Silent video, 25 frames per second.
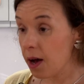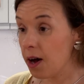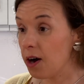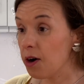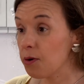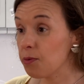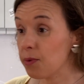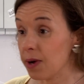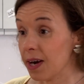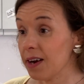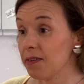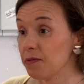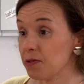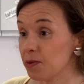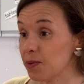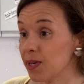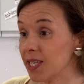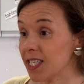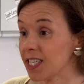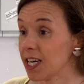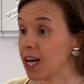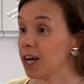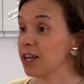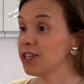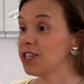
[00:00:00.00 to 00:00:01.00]
Whenever we
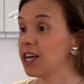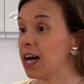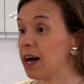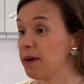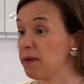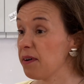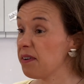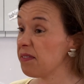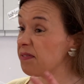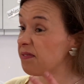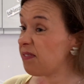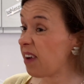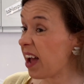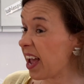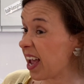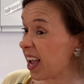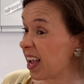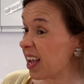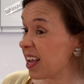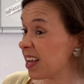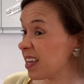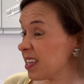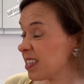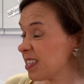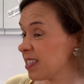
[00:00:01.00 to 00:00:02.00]
touch our
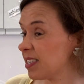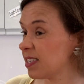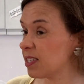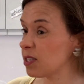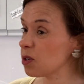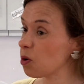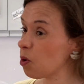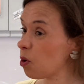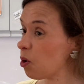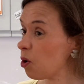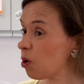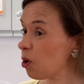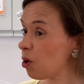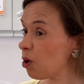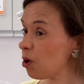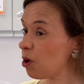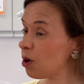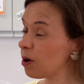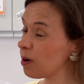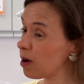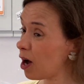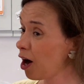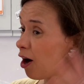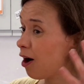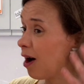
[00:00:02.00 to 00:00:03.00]
face or
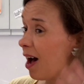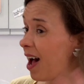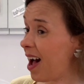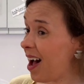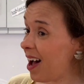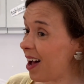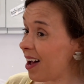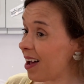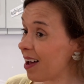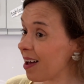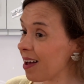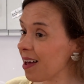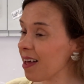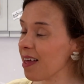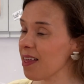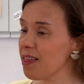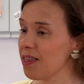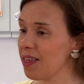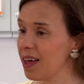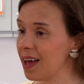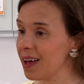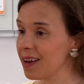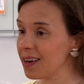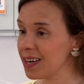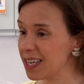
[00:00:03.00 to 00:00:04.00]
our hair,
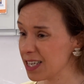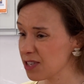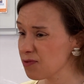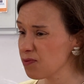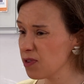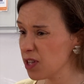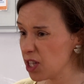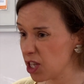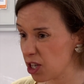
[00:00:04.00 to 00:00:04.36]
then it's really